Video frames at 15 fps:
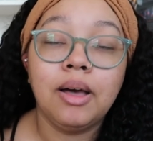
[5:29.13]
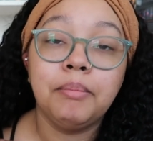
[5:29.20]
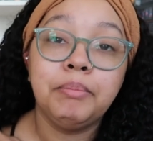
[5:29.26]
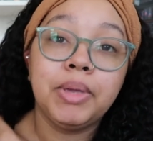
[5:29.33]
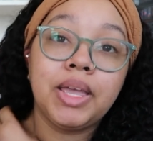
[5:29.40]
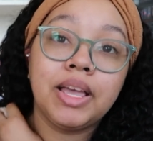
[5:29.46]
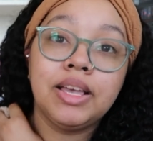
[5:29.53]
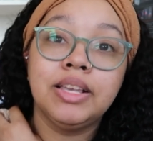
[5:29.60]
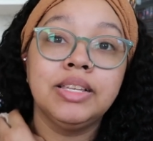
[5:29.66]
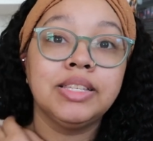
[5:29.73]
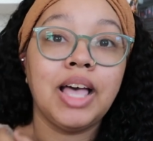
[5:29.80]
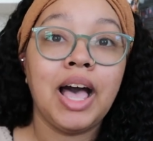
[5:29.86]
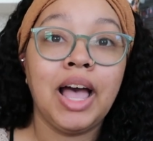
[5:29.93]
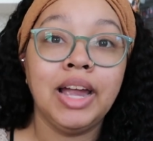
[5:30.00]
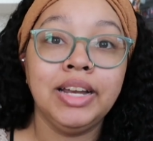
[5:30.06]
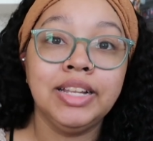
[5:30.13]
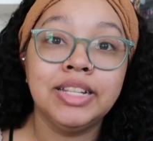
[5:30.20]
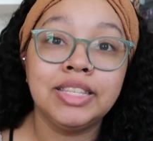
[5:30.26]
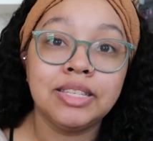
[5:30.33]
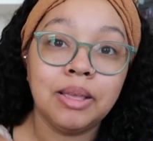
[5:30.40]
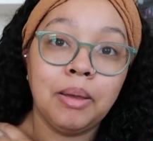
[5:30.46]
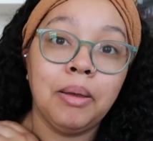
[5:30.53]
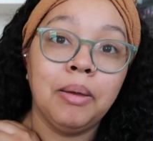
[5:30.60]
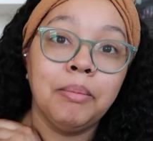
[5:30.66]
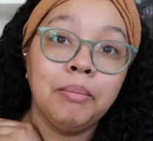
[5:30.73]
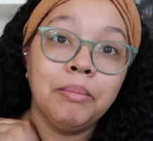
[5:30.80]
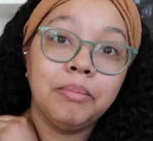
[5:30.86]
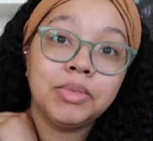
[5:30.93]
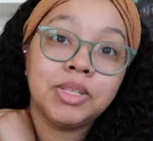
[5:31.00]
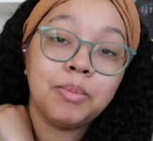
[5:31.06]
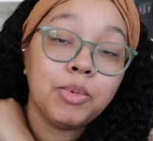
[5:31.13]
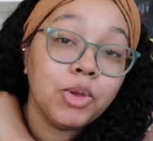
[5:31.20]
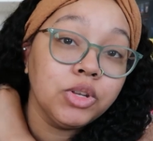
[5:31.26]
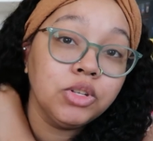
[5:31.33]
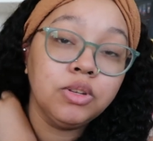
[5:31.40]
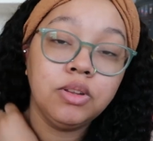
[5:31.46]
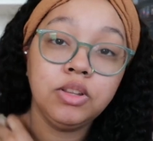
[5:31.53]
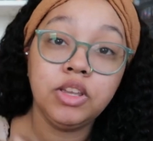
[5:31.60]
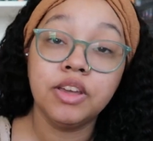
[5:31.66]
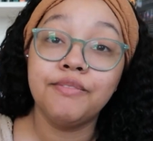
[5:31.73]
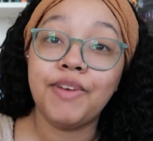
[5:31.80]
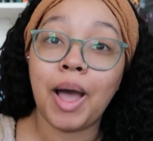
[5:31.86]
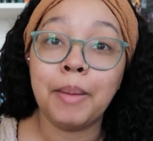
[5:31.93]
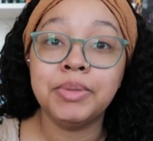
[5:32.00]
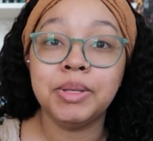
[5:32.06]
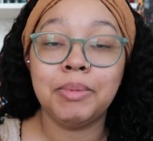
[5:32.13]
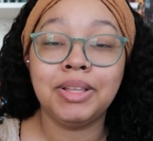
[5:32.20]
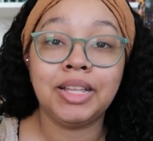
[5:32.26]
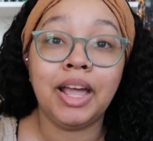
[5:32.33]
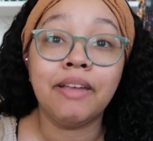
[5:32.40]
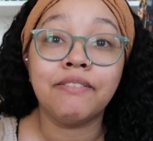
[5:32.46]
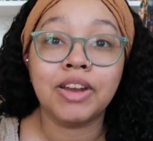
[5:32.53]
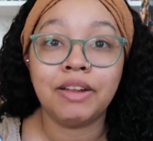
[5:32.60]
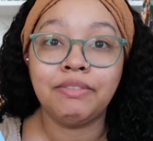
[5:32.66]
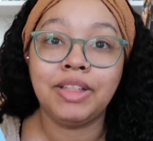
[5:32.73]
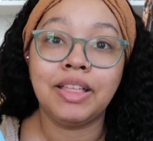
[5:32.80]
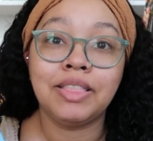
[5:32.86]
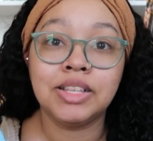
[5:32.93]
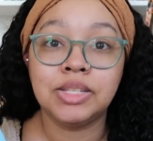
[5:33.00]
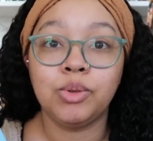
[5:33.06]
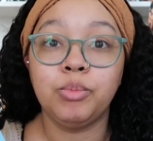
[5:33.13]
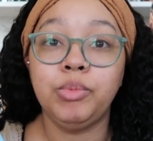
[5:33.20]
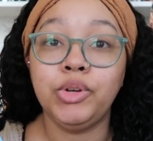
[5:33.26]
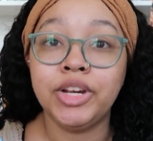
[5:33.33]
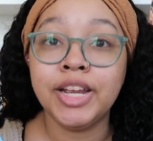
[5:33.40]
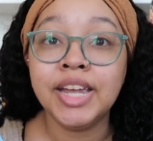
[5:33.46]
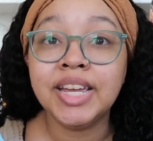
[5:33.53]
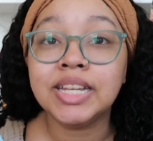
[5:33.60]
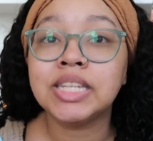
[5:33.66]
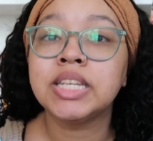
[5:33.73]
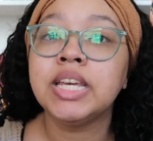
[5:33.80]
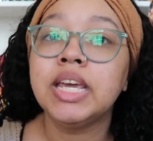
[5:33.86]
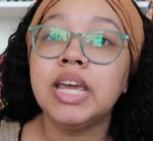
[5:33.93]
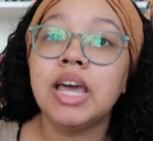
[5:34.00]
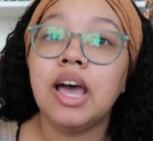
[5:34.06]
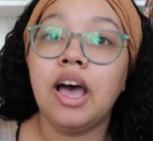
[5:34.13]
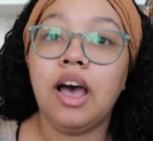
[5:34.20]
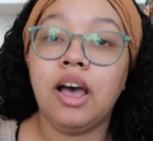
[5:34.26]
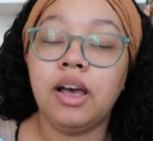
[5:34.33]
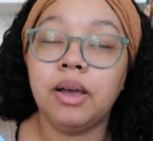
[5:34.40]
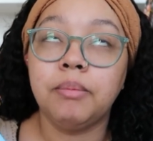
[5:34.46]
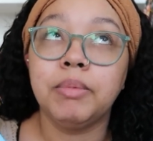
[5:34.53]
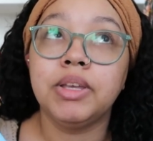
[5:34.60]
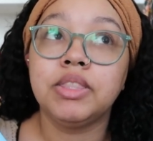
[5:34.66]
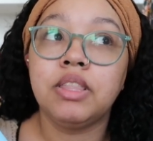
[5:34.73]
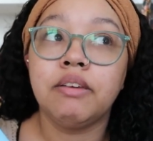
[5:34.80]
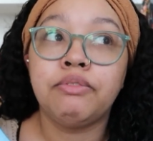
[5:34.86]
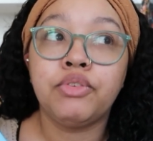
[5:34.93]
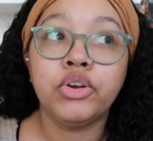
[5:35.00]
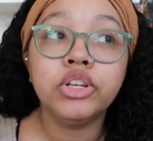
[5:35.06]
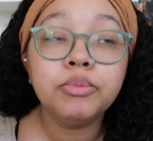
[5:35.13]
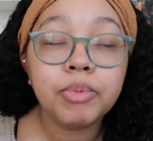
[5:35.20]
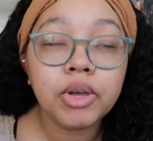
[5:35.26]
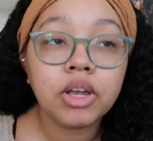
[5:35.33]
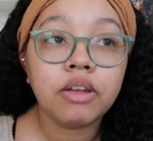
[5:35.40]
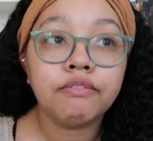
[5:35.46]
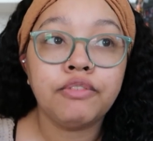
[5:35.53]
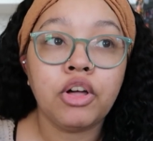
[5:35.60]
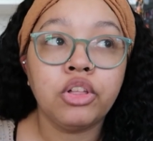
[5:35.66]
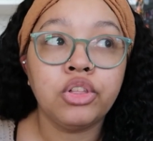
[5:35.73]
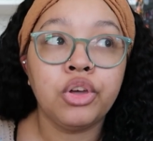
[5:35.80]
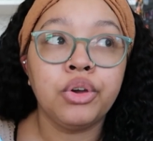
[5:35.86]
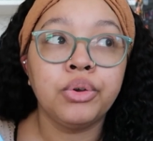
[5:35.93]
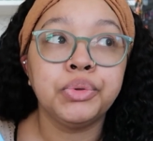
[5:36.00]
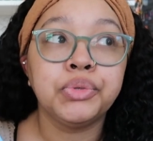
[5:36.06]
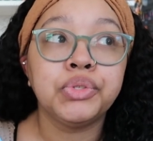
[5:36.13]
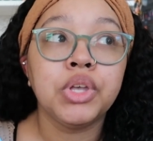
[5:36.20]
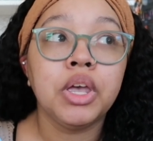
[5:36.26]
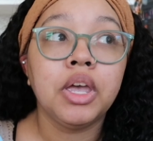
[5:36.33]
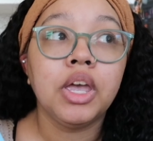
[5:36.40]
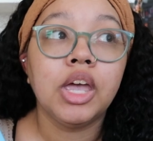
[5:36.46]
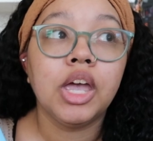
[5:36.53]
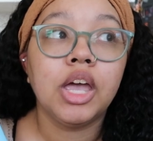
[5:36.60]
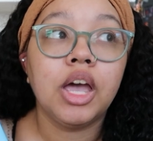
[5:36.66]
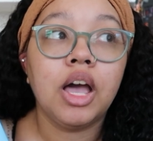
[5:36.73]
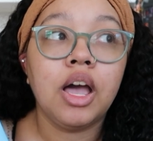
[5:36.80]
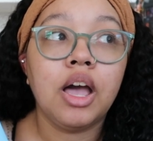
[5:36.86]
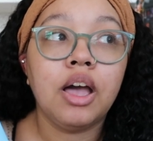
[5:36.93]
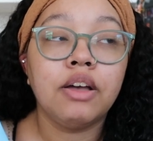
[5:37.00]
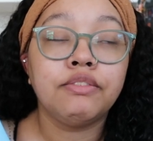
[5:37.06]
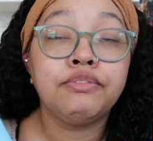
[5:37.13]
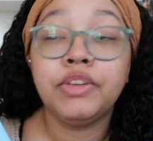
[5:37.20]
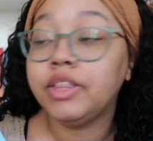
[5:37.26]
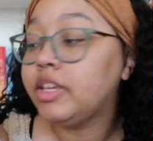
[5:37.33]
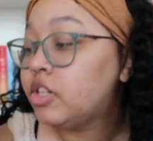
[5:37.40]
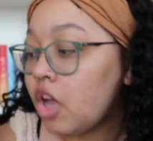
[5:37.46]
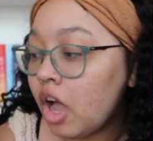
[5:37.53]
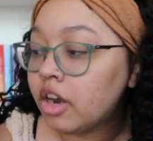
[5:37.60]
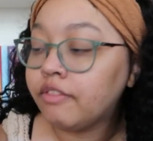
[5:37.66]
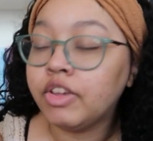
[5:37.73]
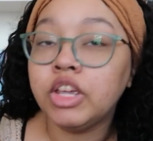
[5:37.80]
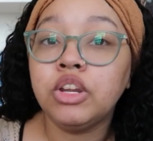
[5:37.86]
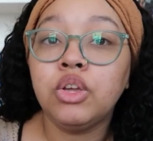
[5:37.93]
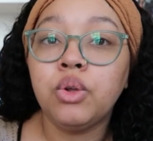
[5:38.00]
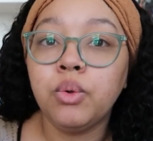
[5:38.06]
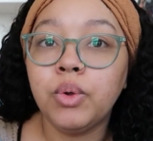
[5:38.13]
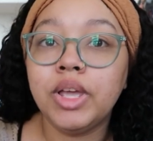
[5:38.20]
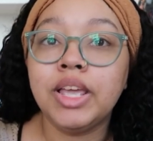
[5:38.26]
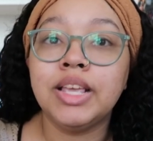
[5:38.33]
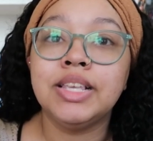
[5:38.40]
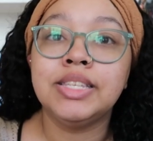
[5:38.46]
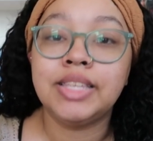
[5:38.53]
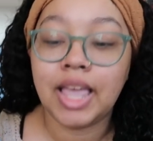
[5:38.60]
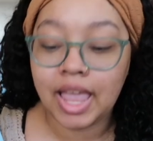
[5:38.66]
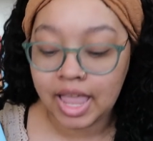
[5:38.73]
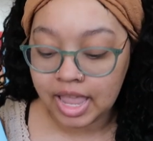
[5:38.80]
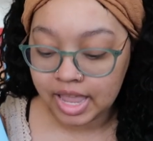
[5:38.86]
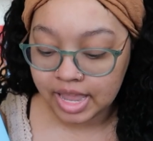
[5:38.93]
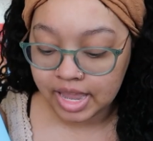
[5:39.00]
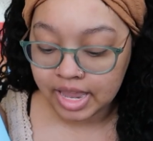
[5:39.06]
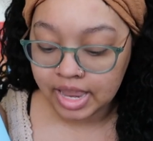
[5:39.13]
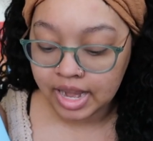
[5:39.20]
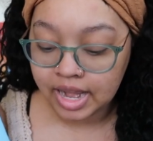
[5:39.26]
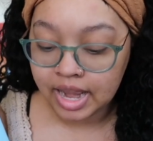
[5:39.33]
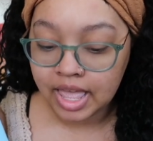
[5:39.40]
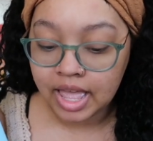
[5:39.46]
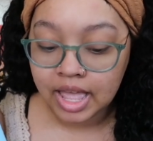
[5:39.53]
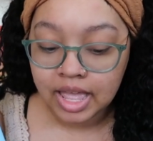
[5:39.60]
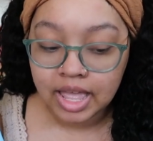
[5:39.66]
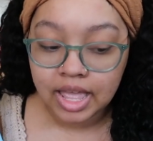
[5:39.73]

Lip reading: because I need some good vibes in my life and I feel like this will bring it. The first book follows Finley Donovan, who is an